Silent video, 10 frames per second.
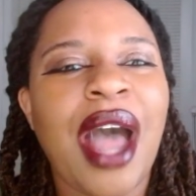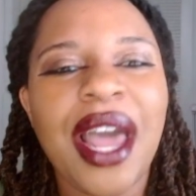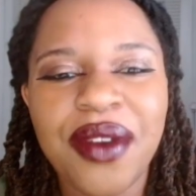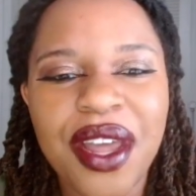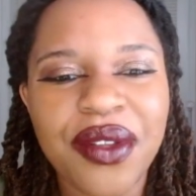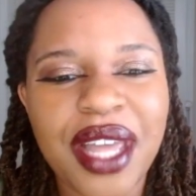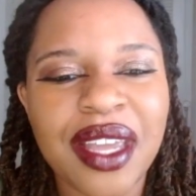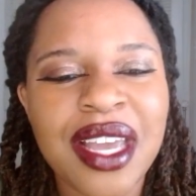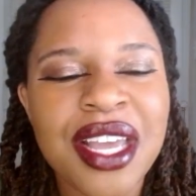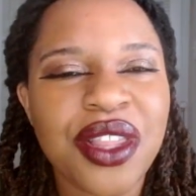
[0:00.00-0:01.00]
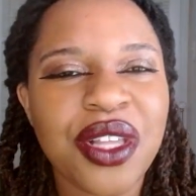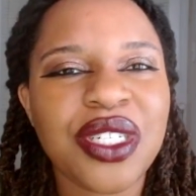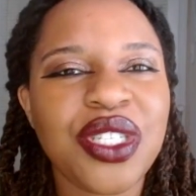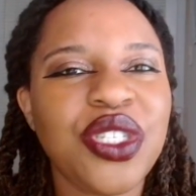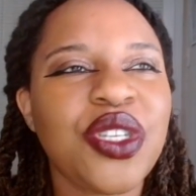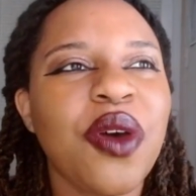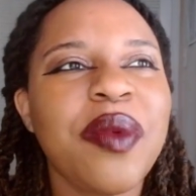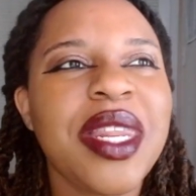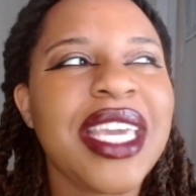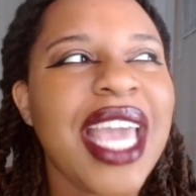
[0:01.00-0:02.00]
don't know, like, there's just so
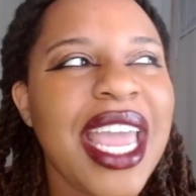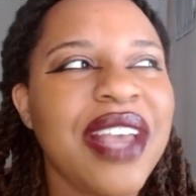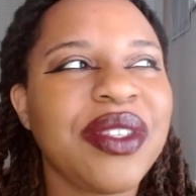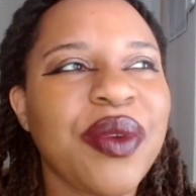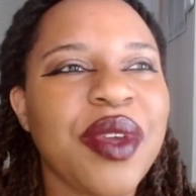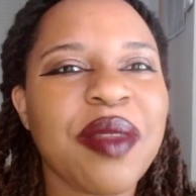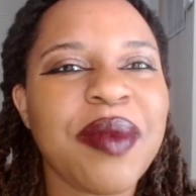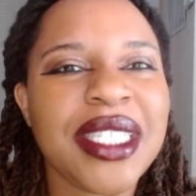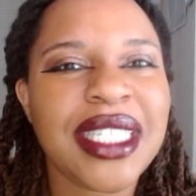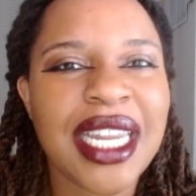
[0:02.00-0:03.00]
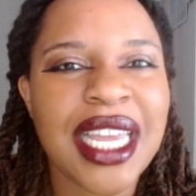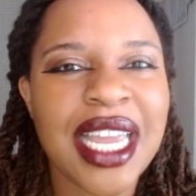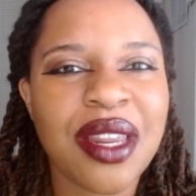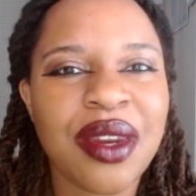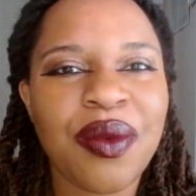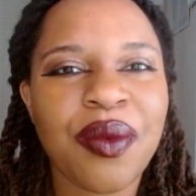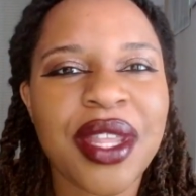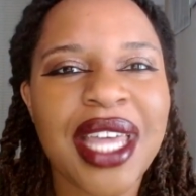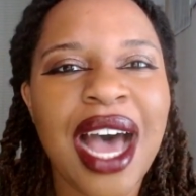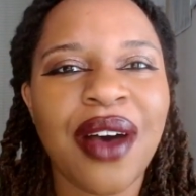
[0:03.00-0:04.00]
many caves that we could be sitting in
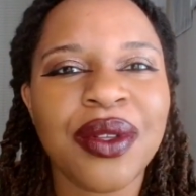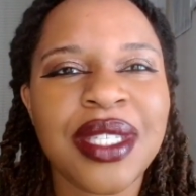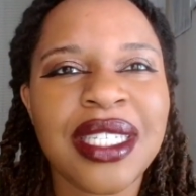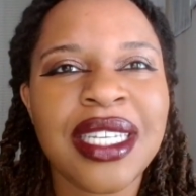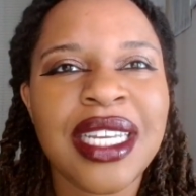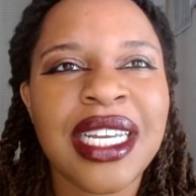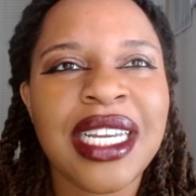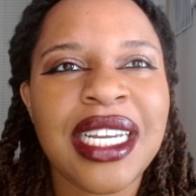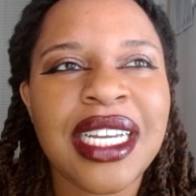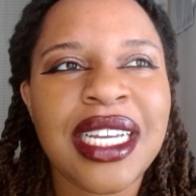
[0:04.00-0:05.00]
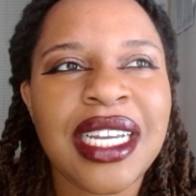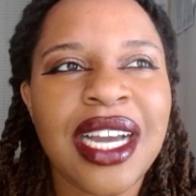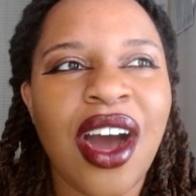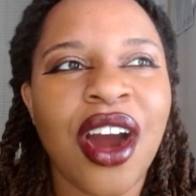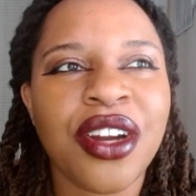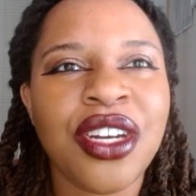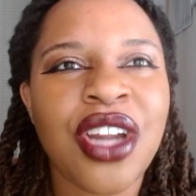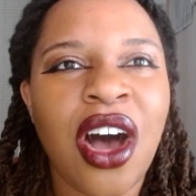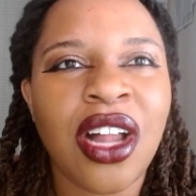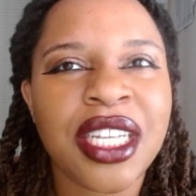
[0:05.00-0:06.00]
without our
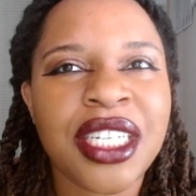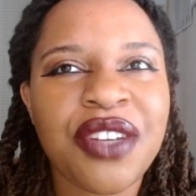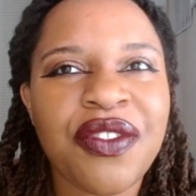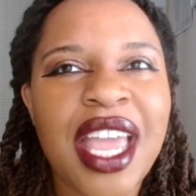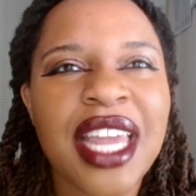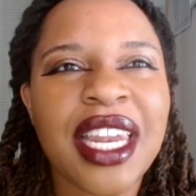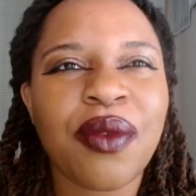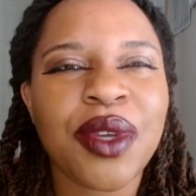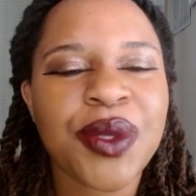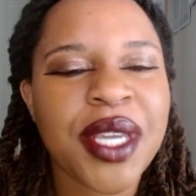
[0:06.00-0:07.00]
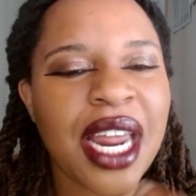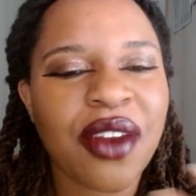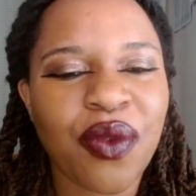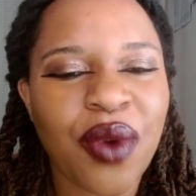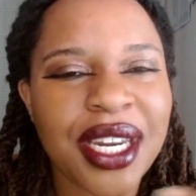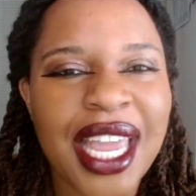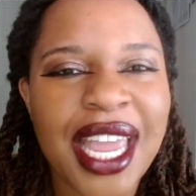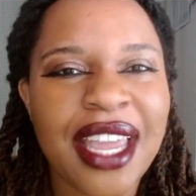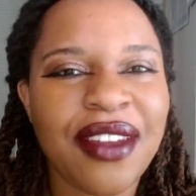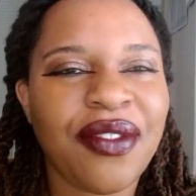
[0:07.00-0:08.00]
knowledge of it. And like, once we get out of one
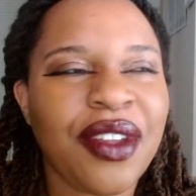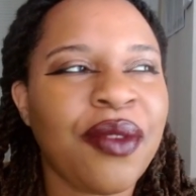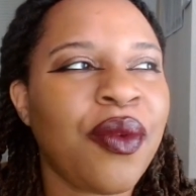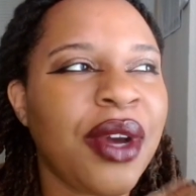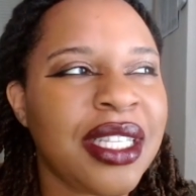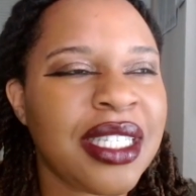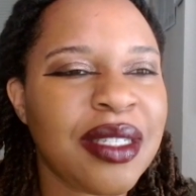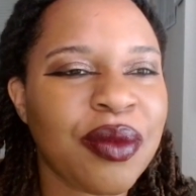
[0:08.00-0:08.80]
cave in one,